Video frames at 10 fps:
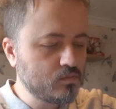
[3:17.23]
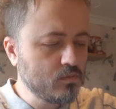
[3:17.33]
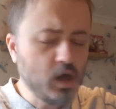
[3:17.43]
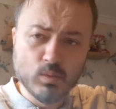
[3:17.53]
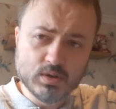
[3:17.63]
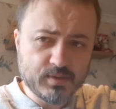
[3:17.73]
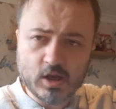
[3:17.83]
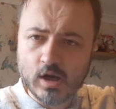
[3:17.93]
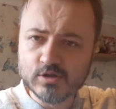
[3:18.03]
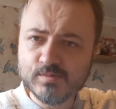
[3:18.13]
I wouldn't be
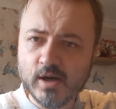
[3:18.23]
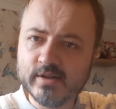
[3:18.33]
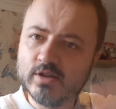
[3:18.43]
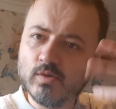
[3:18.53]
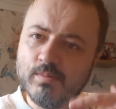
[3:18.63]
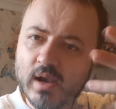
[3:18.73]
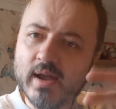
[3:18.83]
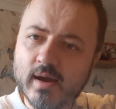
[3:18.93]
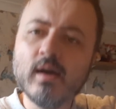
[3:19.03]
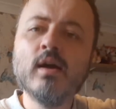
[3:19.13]
closed-minded to a
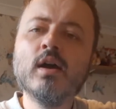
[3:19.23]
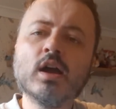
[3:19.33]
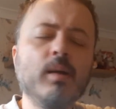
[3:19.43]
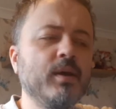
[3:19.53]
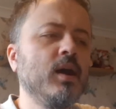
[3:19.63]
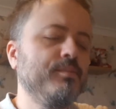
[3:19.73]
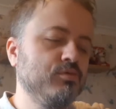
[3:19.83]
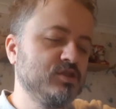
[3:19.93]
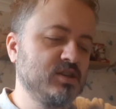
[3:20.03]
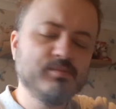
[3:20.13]
player coming up
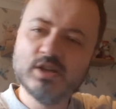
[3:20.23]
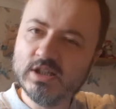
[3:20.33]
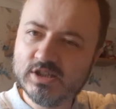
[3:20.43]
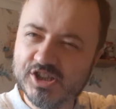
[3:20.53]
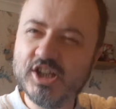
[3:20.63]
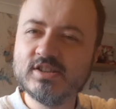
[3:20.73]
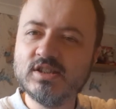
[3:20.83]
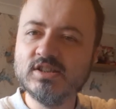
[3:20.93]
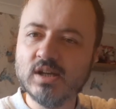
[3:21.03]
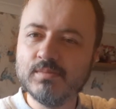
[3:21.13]
with something and
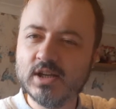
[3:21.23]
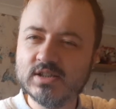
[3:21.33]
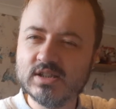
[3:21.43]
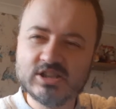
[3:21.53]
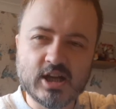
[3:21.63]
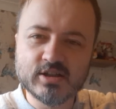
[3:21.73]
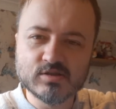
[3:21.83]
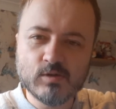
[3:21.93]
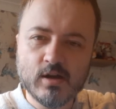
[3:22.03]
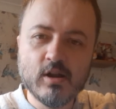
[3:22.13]
suggesting something as a stunt as
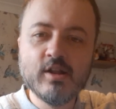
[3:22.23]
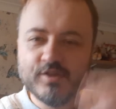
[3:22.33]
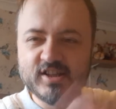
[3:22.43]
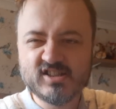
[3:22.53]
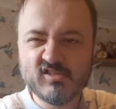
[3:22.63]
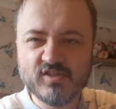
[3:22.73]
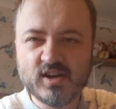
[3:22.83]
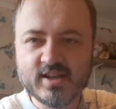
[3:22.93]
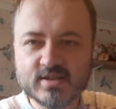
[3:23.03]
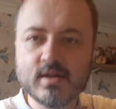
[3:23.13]
well that isn't on the
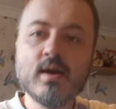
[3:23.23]
list.